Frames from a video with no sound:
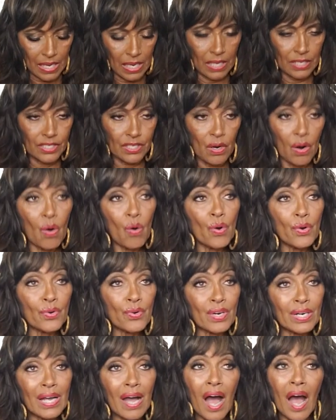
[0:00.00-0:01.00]
So order
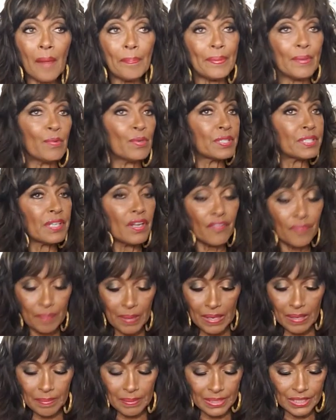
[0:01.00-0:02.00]
a copy. We're
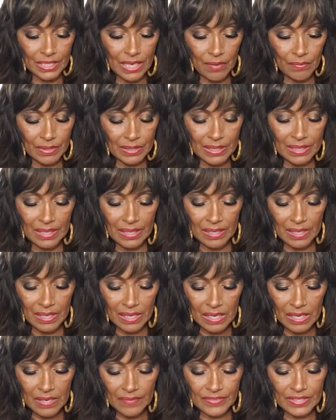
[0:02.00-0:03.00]
self-published. I would
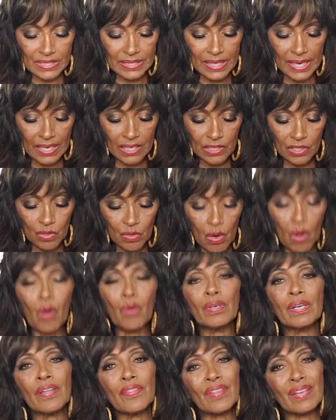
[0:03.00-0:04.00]
love to take it to a whole
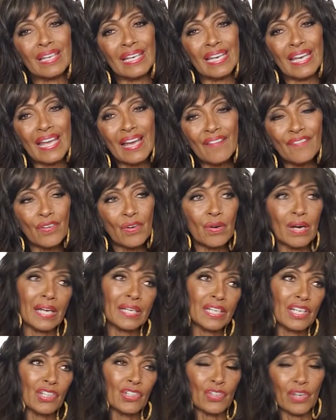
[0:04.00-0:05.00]
nother level. I
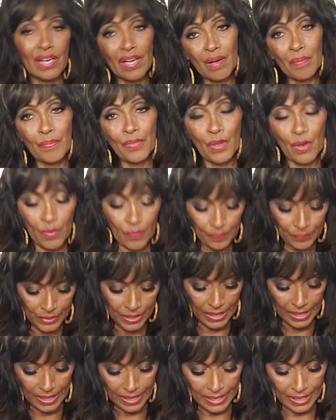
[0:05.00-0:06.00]
need your help though.
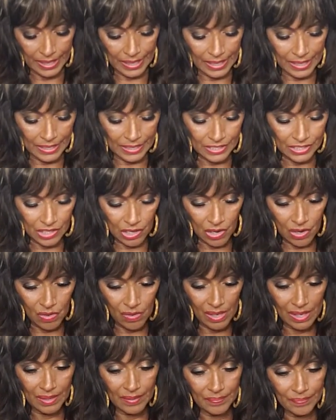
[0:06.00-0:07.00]

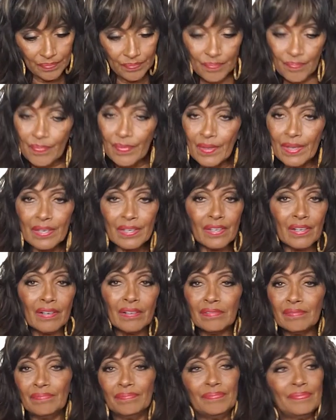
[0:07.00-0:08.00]
So,
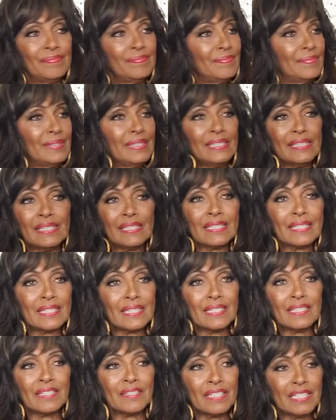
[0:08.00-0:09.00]

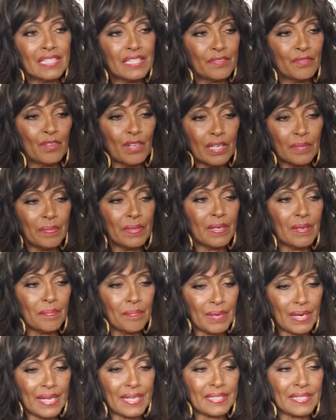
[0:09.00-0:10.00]
it's just really been a
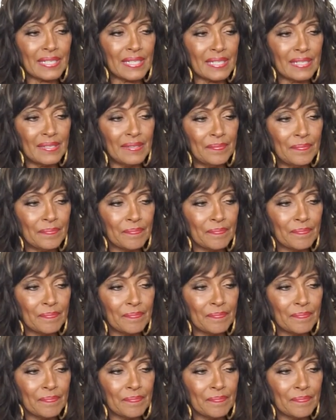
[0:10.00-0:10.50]
blessing.